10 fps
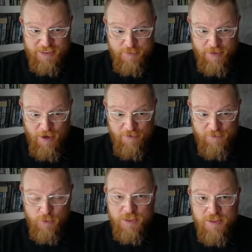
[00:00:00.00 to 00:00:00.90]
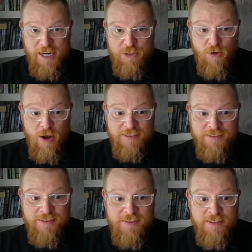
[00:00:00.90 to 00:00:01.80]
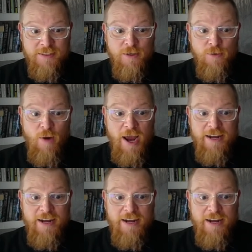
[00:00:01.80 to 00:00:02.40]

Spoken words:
of those electrons, right?